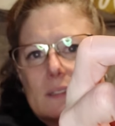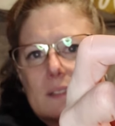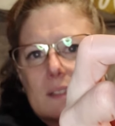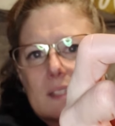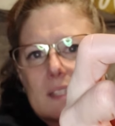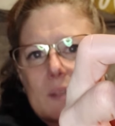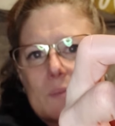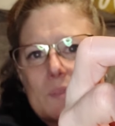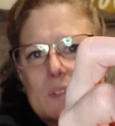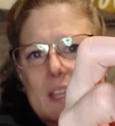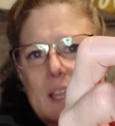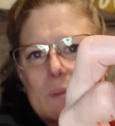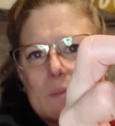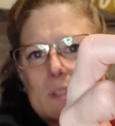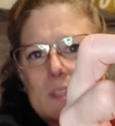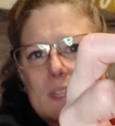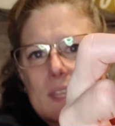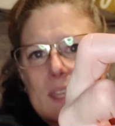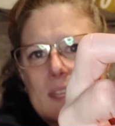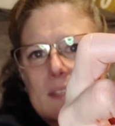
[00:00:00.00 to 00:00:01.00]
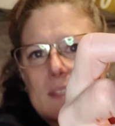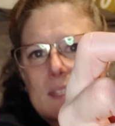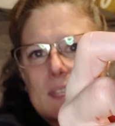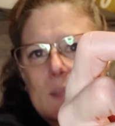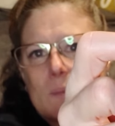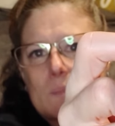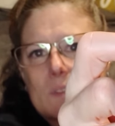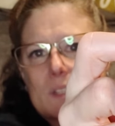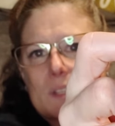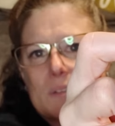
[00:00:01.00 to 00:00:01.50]
Sometimes things
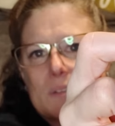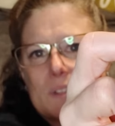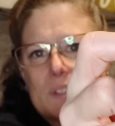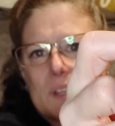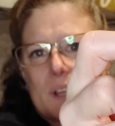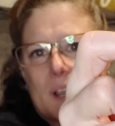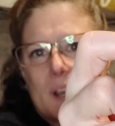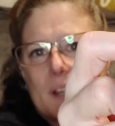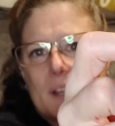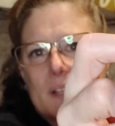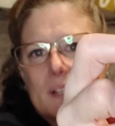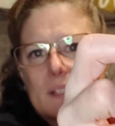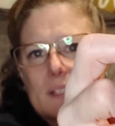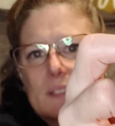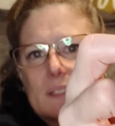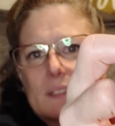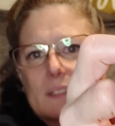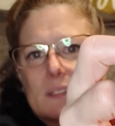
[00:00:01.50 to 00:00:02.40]
seem so dark